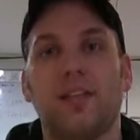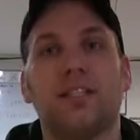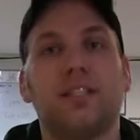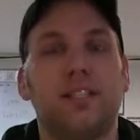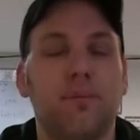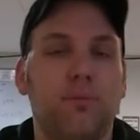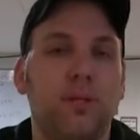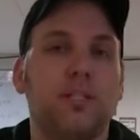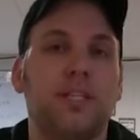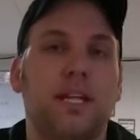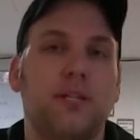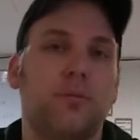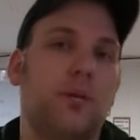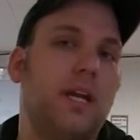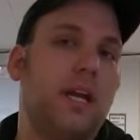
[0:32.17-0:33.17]
The simplest
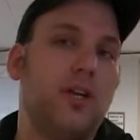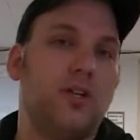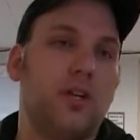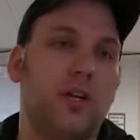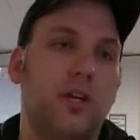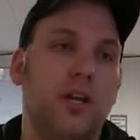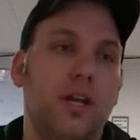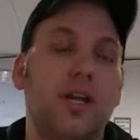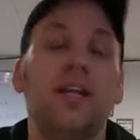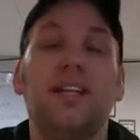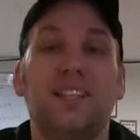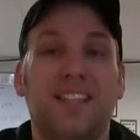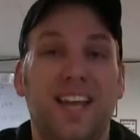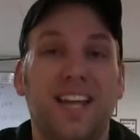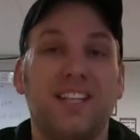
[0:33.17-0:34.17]
explanation
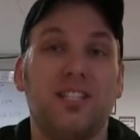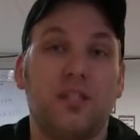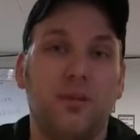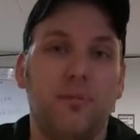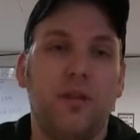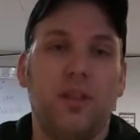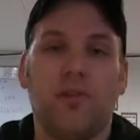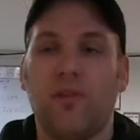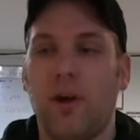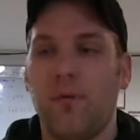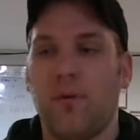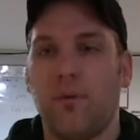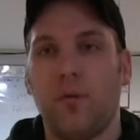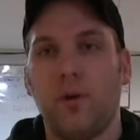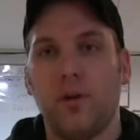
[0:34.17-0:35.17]
tends to be the right
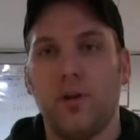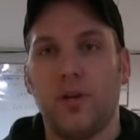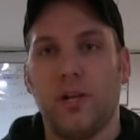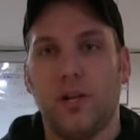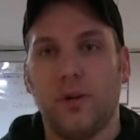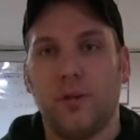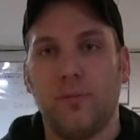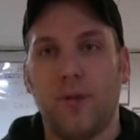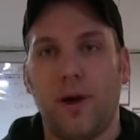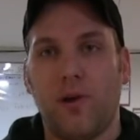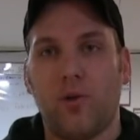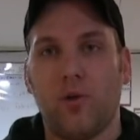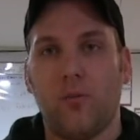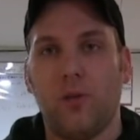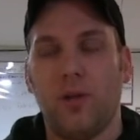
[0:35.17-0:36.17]
one when you're dealing with the
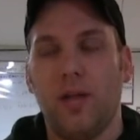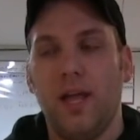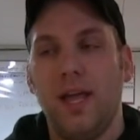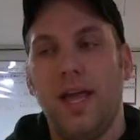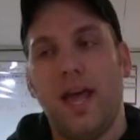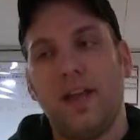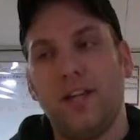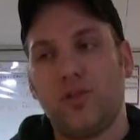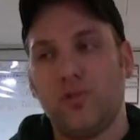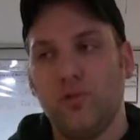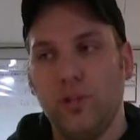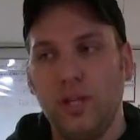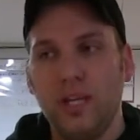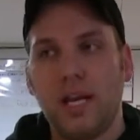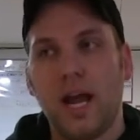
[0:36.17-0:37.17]
paranormal. And this
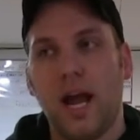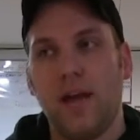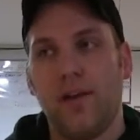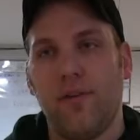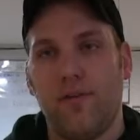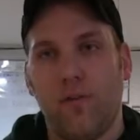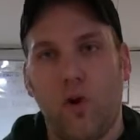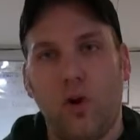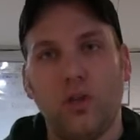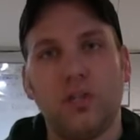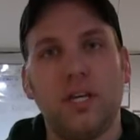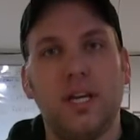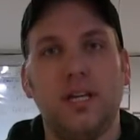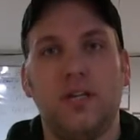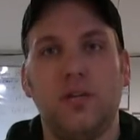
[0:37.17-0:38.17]
really kind of
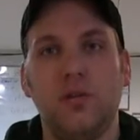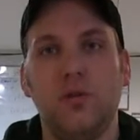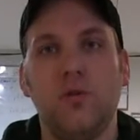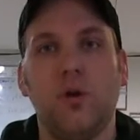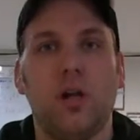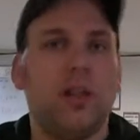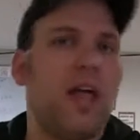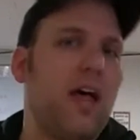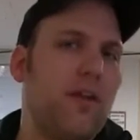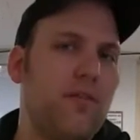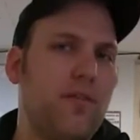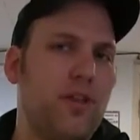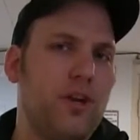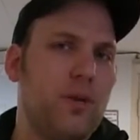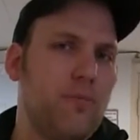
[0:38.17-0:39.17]
falls into a lot
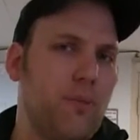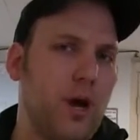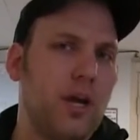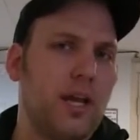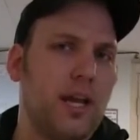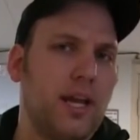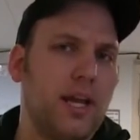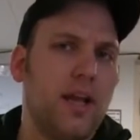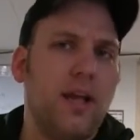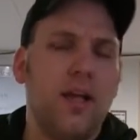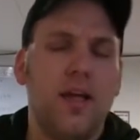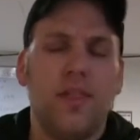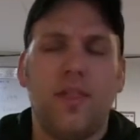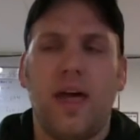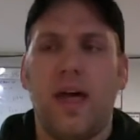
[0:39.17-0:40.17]
of the debunking
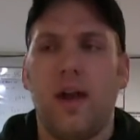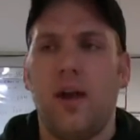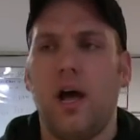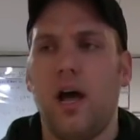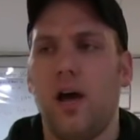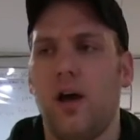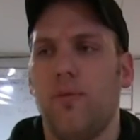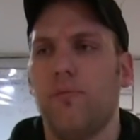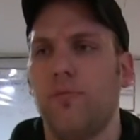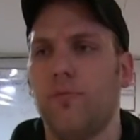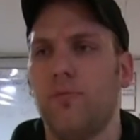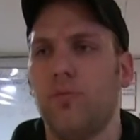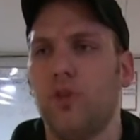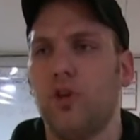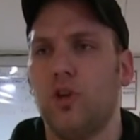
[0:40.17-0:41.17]
that
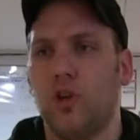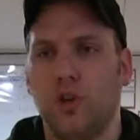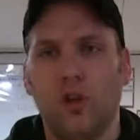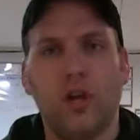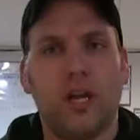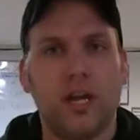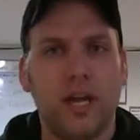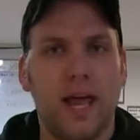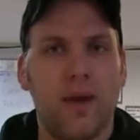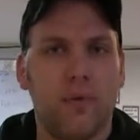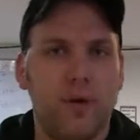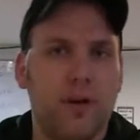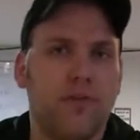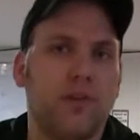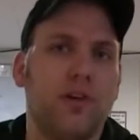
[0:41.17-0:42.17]
you're looking at
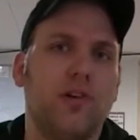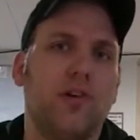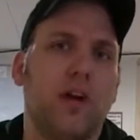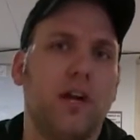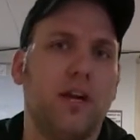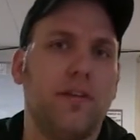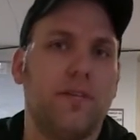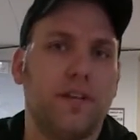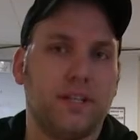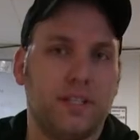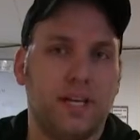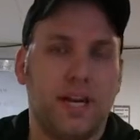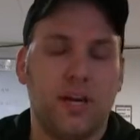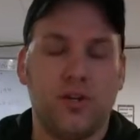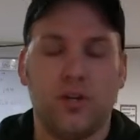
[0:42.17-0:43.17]
whenever you're on an
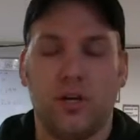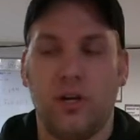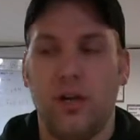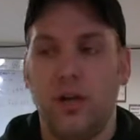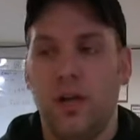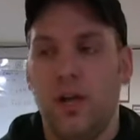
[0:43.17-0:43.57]
investigation.